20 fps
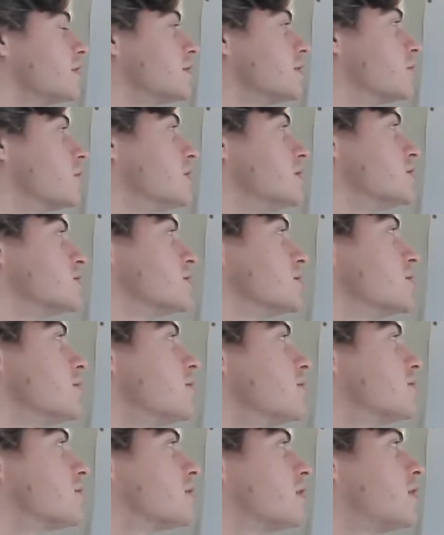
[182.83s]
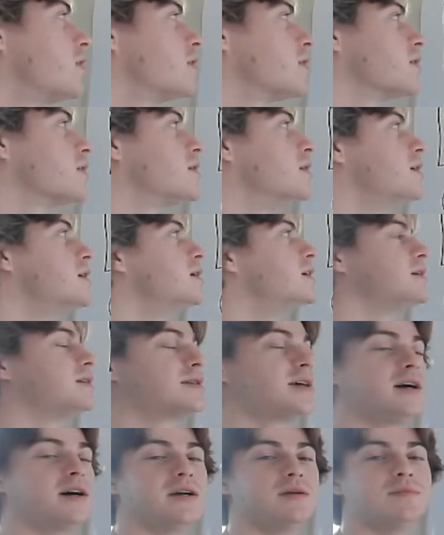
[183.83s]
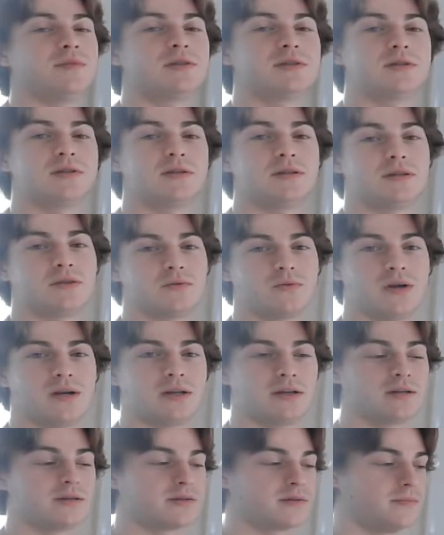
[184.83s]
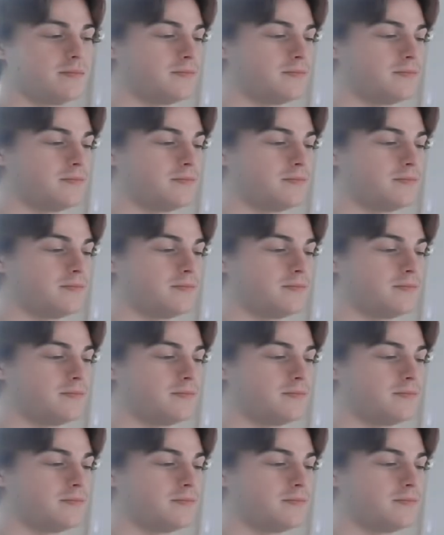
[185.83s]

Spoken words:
equation over r times the radius.